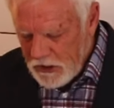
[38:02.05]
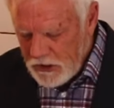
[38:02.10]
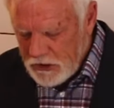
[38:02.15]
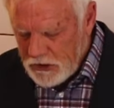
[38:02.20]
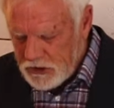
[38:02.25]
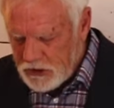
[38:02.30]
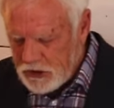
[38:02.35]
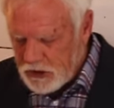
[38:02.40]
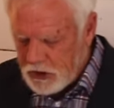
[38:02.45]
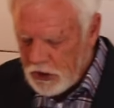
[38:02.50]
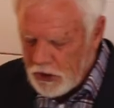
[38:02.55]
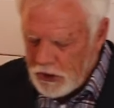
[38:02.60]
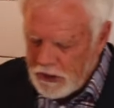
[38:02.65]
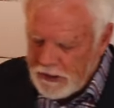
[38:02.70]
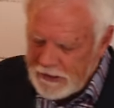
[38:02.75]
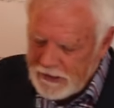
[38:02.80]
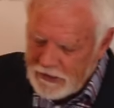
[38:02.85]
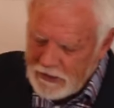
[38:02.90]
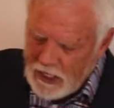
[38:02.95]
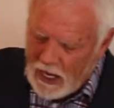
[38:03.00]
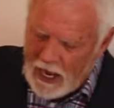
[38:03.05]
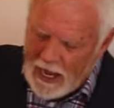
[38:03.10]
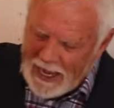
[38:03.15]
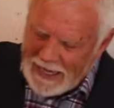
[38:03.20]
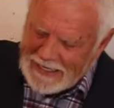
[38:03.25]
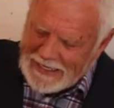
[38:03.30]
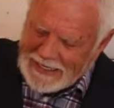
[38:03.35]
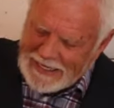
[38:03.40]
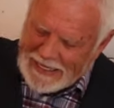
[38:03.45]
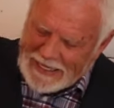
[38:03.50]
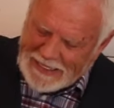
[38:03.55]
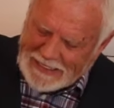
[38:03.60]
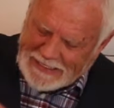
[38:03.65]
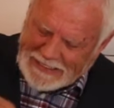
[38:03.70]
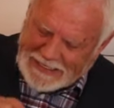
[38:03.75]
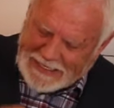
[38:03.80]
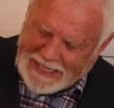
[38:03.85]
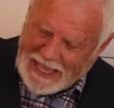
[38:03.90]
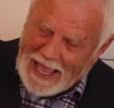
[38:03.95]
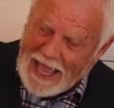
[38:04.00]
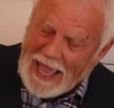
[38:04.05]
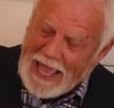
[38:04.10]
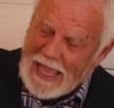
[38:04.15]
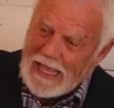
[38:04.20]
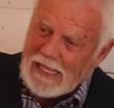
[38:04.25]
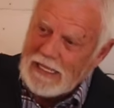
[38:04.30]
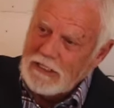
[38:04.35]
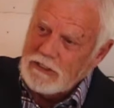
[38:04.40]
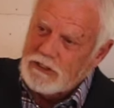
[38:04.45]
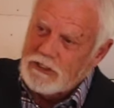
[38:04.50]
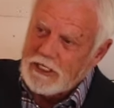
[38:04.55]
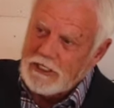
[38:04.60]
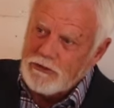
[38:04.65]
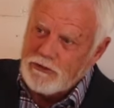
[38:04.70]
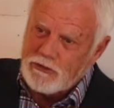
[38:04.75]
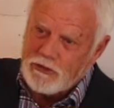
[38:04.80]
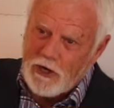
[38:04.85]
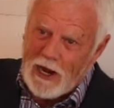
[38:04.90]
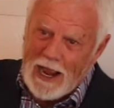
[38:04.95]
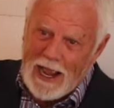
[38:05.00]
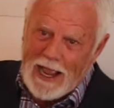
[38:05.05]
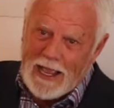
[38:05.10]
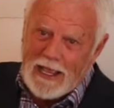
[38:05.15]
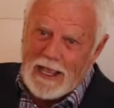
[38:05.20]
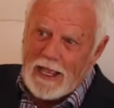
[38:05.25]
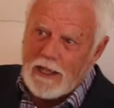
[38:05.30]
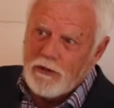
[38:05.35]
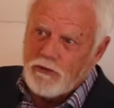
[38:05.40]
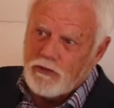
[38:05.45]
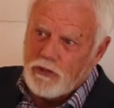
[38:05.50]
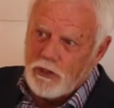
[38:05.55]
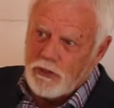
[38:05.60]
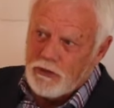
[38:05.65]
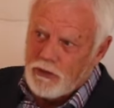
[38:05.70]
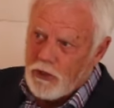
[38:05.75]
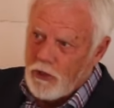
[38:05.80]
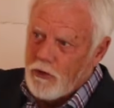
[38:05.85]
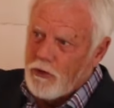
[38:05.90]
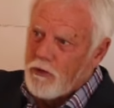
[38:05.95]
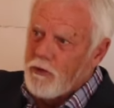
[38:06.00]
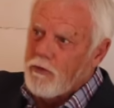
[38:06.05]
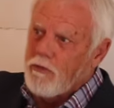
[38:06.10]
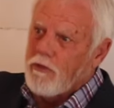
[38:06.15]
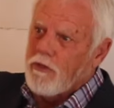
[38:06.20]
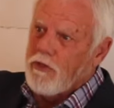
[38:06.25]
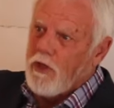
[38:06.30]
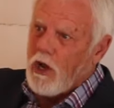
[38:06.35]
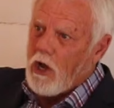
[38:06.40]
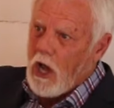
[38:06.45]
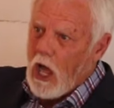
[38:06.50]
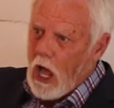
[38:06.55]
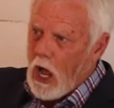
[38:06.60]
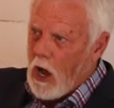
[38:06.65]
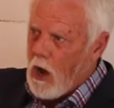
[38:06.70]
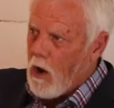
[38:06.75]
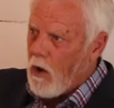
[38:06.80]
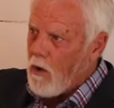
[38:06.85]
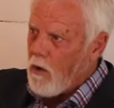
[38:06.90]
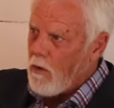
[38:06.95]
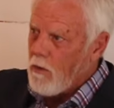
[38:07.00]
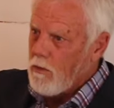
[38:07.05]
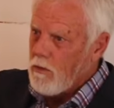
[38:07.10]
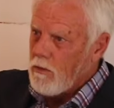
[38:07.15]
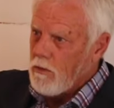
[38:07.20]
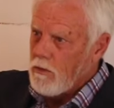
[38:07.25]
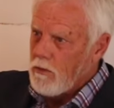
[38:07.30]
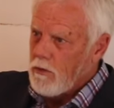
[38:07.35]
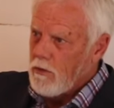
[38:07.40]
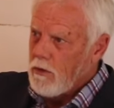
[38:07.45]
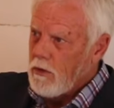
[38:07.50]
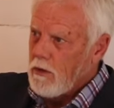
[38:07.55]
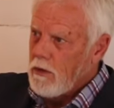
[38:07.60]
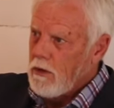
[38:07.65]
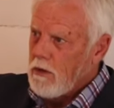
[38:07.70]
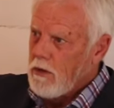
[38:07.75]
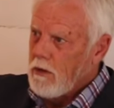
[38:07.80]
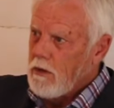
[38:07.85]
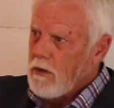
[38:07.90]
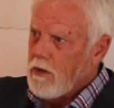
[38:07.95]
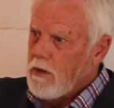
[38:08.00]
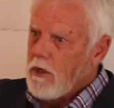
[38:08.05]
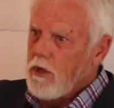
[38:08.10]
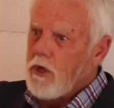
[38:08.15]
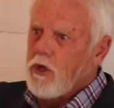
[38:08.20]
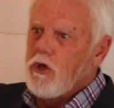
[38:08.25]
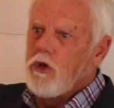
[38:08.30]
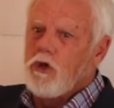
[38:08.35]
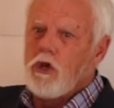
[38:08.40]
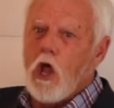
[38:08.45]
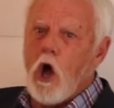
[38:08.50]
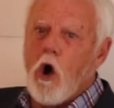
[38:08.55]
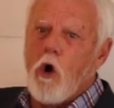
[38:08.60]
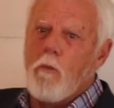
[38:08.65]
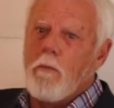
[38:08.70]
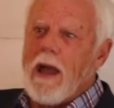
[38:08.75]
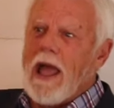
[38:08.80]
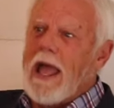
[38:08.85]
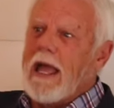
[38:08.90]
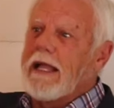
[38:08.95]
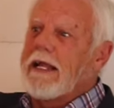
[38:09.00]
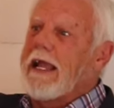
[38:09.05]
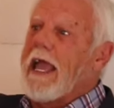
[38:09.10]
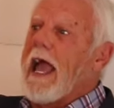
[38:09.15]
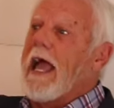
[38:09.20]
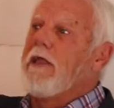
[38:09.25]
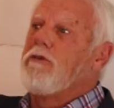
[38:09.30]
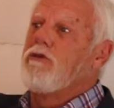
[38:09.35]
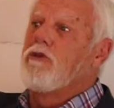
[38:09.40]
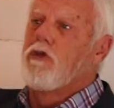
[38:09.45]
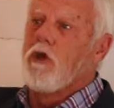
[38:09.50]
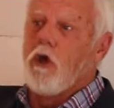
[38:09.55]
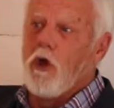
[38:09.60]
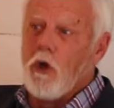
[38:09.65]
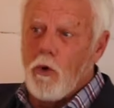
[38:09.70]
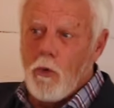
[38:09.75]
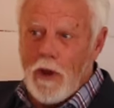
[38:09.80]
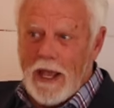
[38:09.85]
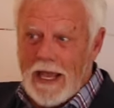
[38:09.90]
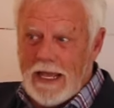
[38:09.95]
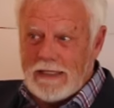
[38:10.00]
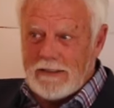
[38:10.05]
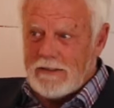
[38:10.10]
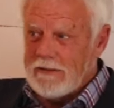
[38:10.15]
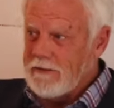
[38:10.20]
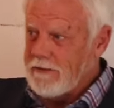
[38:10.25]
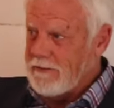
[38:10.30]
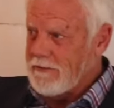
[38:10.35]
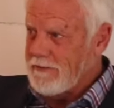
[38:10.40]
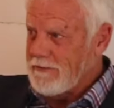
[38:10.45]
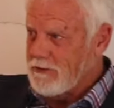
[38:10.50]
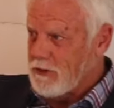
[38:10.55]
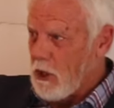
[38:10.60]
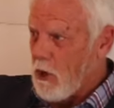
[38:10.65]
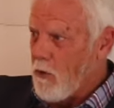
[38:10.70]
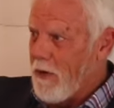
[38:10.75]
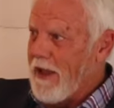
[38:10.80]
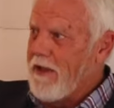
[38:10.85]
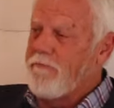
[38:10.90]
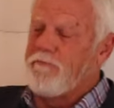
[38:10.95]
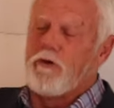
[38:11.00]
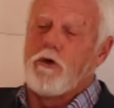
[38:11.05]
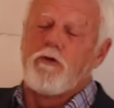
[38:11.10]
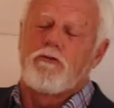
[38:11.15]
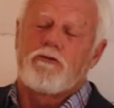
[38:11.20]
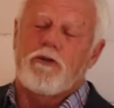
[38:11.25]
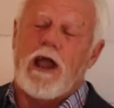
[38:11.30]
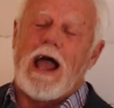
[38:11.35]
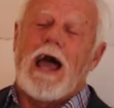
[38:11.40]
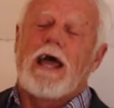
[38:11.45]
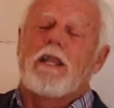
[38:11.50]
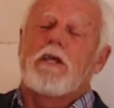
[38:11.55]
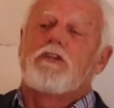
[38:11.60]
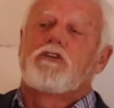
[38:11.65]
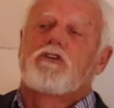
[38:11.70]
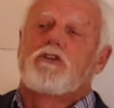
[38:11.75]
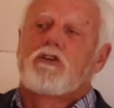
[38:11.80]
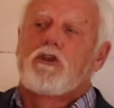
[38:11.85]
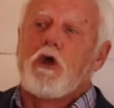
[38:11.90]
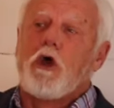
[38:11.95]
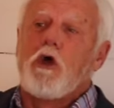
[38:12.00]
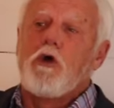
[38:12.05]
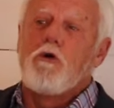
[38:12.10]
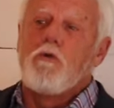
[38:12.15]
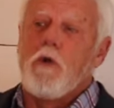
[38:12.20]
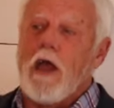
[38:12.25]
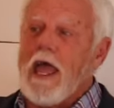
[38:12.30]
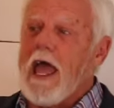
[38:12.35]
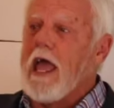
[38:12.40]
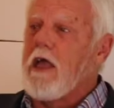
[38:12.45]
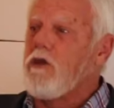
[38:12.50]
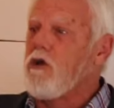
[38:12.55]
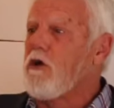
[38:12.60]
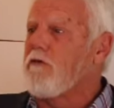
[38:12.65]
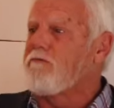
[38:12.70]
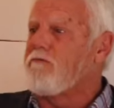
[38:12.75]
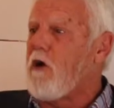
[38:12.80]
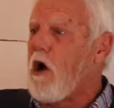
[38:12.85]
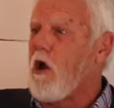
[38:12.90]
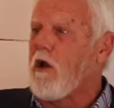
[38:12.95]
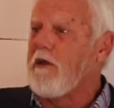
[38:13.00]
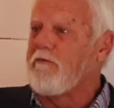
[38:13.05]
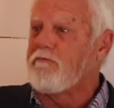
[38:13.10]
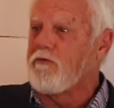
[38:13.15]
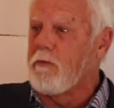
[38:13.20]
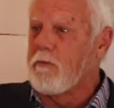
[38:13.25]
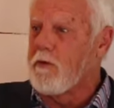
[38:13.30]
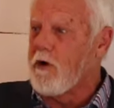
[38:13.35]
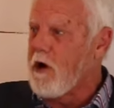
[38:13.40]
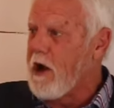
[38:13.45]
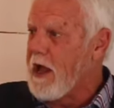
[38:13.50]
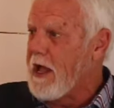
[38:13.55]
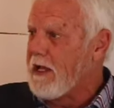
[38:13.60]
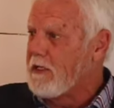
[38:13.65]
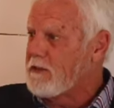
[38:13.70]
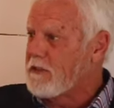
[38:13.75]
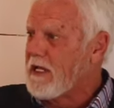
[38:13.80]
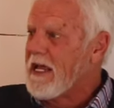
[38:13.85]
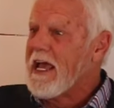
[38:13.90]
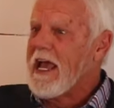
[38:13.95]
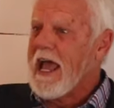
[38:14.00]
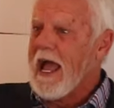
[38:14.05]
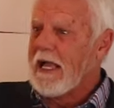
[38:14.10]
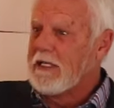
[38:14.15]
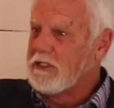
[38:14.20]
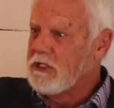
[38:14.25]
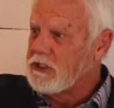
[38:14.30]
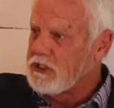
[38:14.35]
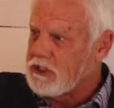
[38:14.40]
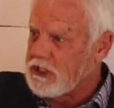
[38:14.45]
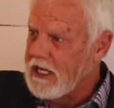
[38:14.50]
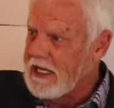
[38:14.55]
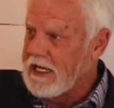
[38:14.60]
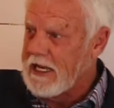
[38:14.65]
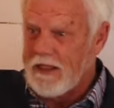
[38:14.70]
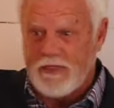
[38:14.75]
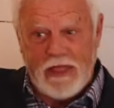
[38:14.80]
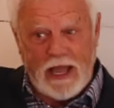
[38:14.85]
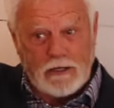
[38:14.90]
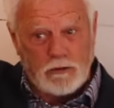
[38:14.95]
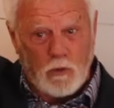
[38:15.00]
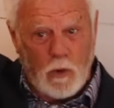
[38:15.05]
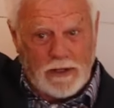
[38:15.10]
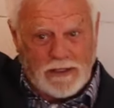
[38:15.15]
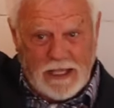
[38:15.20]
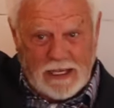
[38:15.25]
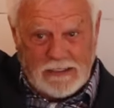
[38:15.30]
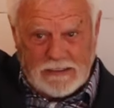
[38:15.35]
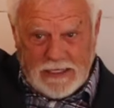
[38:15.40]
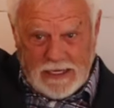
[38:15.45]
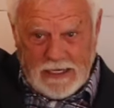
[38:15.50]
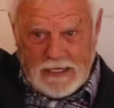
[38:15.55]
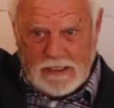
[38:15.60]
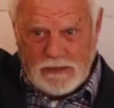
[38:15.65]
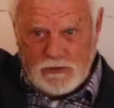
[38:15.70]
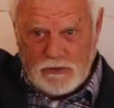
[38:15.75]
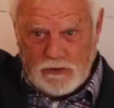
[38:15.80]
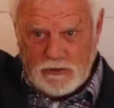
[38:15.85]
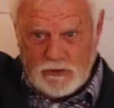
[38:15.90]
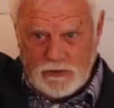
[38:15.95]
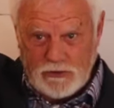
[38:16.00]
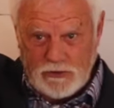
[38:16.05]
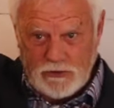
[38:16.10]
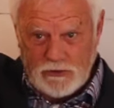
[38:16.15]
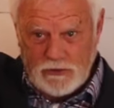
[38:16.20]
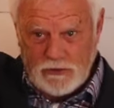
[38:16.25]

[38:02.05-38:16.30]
should not engage in trying to do the law. No man can do it. So if you try to do it, you're falling from grace and you're sinning. That's what they teach.